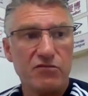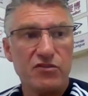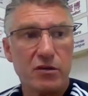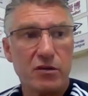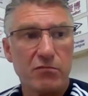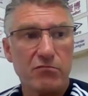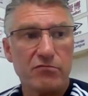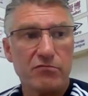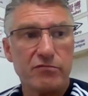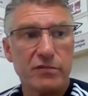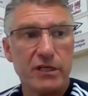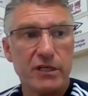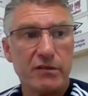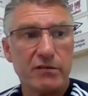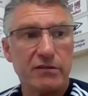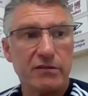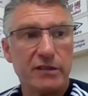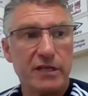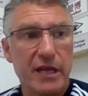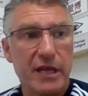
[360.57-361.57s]
showed really
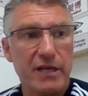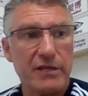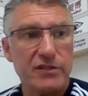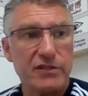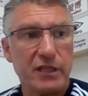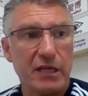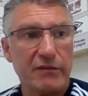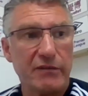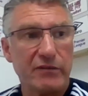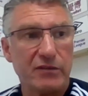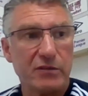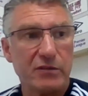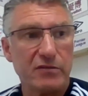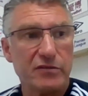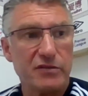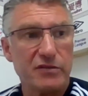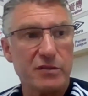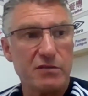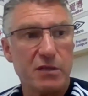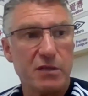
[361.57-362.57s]
good energy
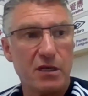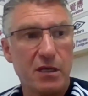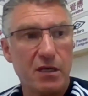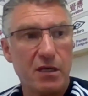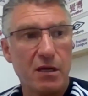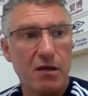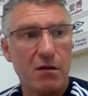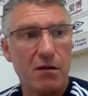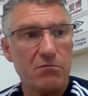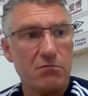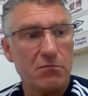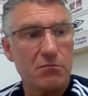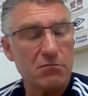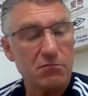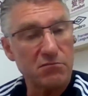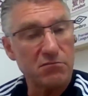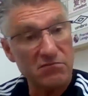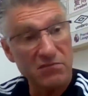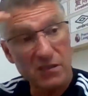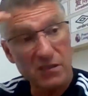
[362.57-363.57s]
levels, um,
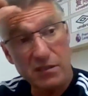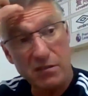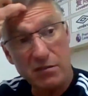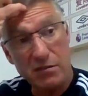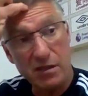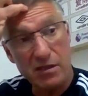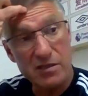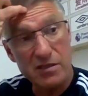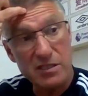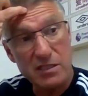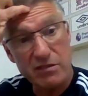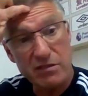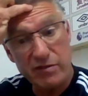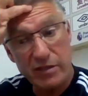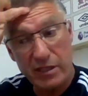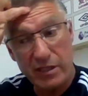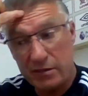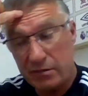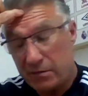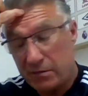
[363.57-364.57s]
you know,
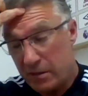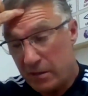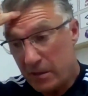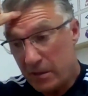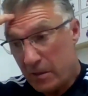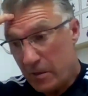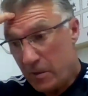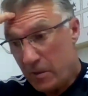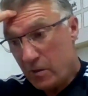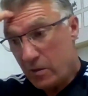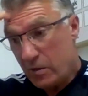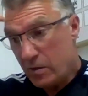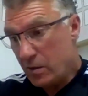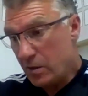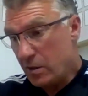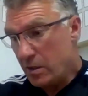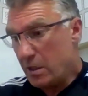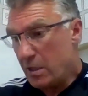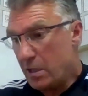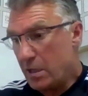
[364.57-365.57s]
considering
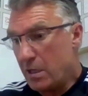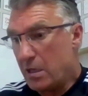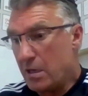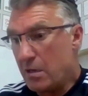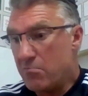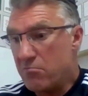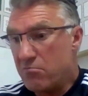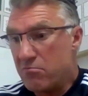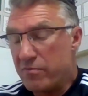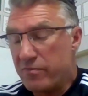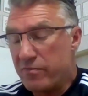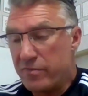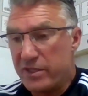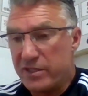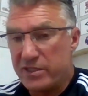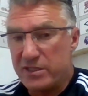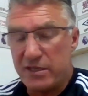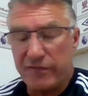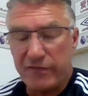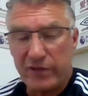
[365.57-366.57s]
um, the
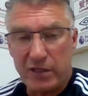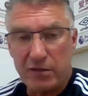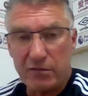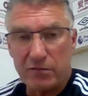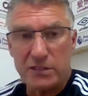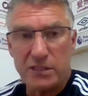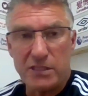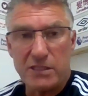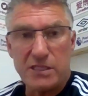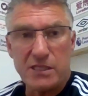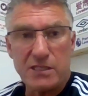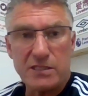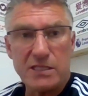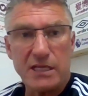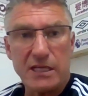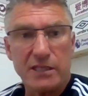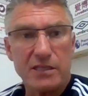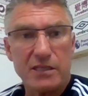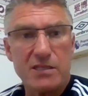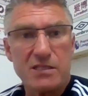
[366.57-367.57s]
difficulties he's
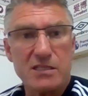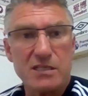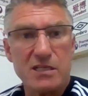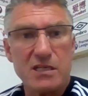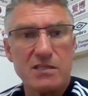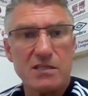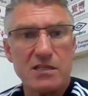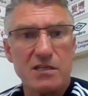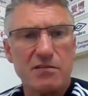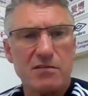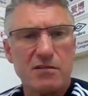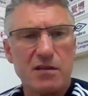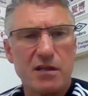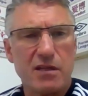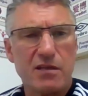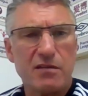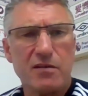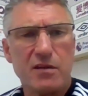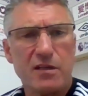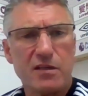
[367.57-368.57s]
had this season in,
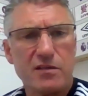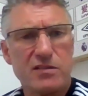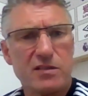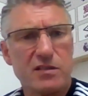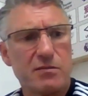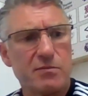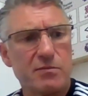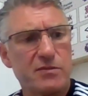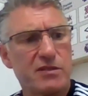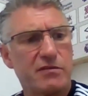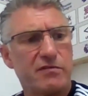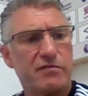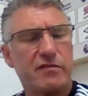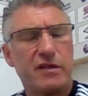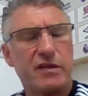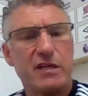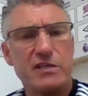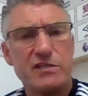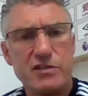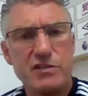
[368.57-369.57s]
in, in terms of
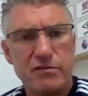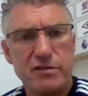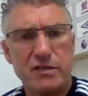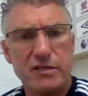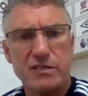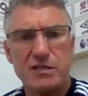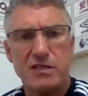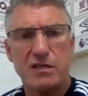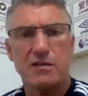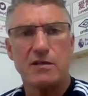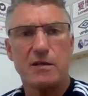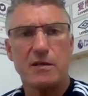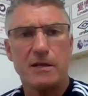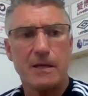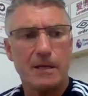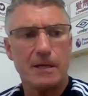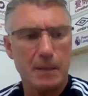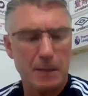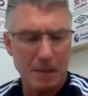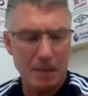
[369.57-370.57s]
injuries and,
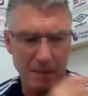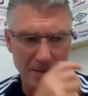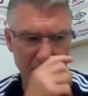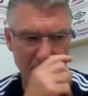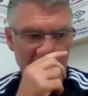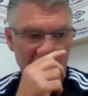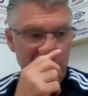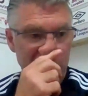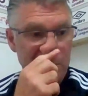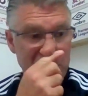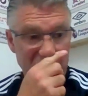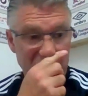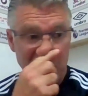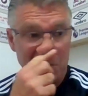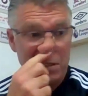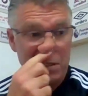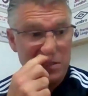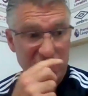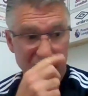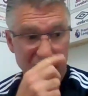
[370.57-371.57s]
and
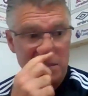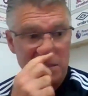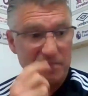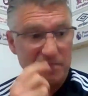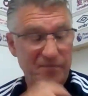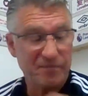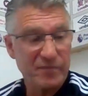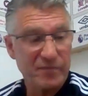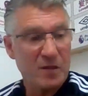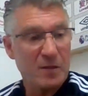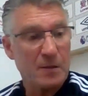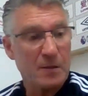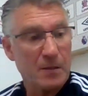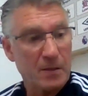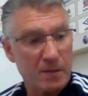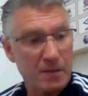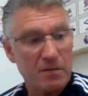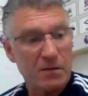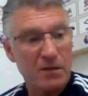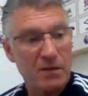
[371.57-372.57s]
opportunities.
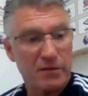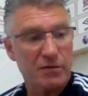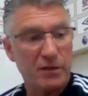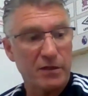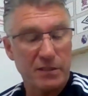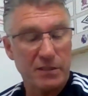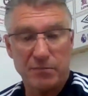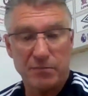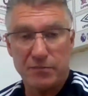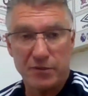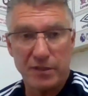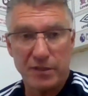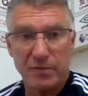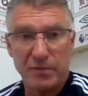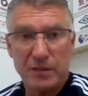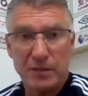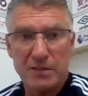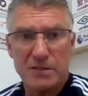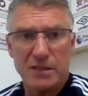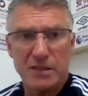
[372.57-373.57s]
I thought he did pretty
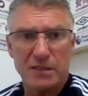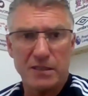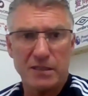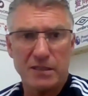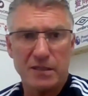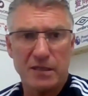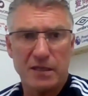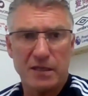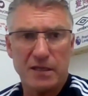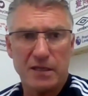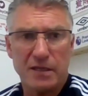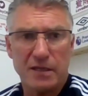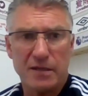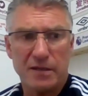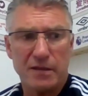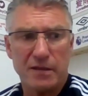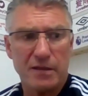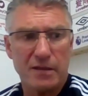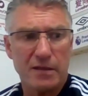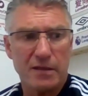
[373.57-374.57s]
well tonight.
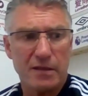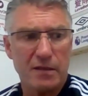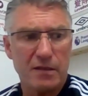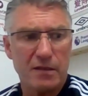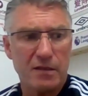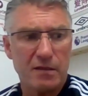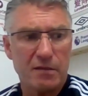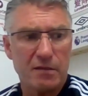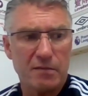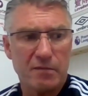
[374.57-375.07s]
And uh,